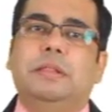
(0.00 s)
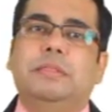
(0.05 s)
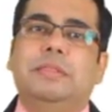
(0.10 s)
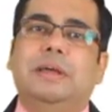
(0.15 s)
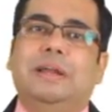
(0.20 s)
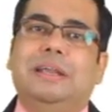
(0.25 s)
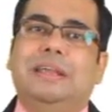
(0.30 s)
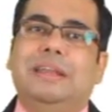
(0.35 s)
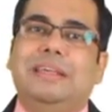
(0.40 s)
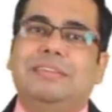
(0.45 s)

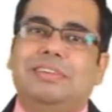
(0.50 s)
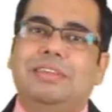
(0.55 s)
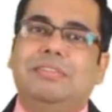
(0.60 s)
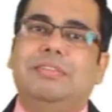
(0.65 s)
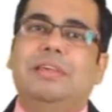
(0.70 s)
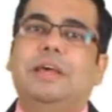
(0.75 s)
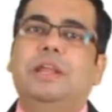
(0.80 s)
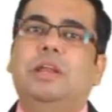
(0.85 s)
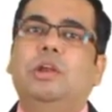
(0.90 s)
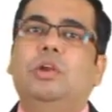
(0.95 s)
the
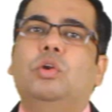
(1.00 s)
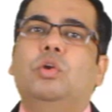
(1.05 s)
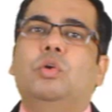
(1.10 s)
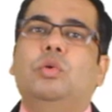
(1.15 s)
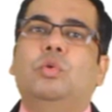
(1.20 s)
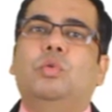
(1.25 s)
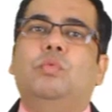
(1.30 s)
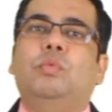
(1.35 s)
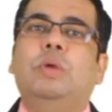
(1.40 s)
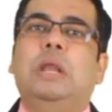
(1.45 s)

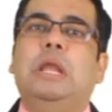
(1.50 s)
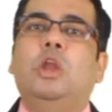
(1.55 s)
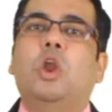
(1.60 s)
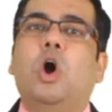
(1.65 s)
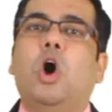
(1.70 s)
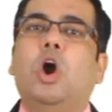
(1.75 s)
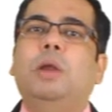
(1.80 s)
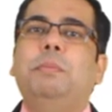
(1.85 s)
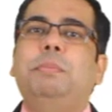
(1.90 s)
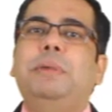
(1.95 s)
decision will
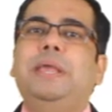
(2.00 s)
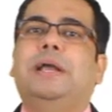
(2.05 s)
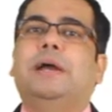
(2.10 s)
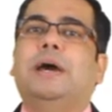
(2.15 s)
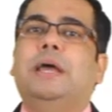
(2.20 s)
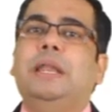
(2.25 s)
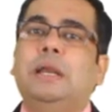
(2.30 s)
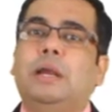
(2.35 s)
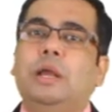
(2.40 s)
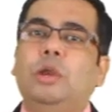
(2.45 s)
not be
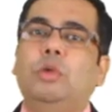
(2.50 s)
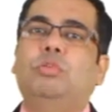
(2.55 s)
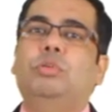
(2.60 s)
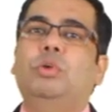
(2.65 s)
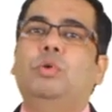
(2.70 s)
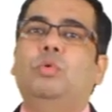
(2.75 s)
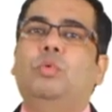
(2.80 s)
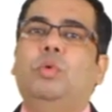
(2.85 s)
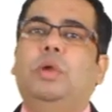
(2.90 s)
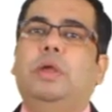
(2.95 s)

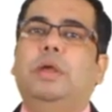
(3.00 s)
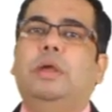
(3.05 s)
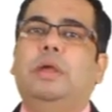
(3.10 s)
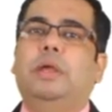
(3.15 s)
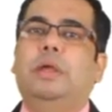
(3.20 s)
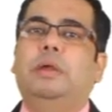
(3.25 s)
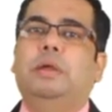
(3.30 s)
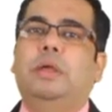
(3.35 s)
conclusive